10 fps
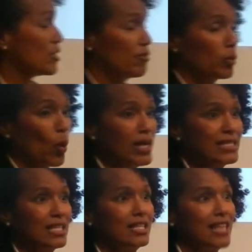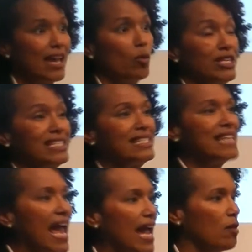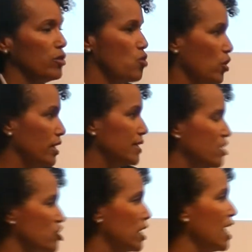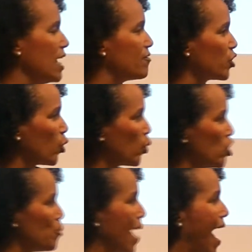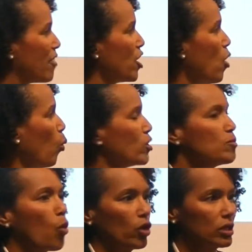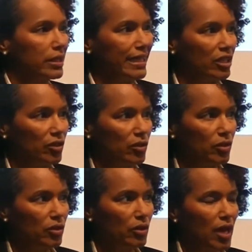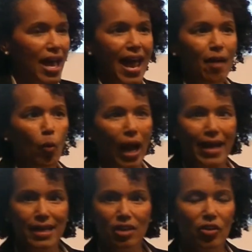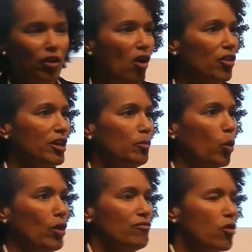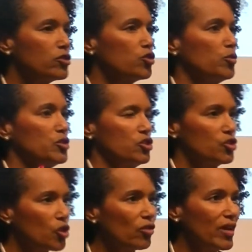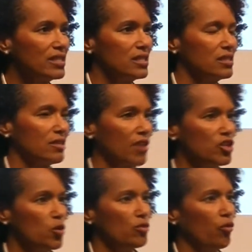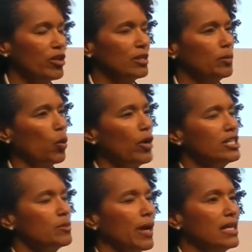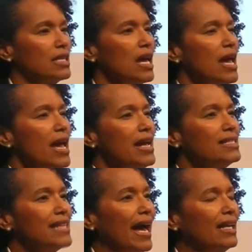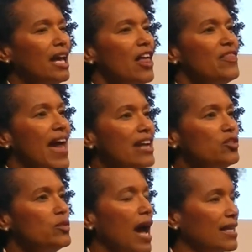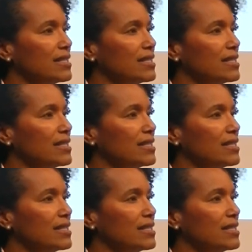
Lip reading: of employees said that they would stay with the organization if the career path was more clear. And what I hear in all the employee focus groups and the surveys and the stuff I do in the voice employee space is that they do not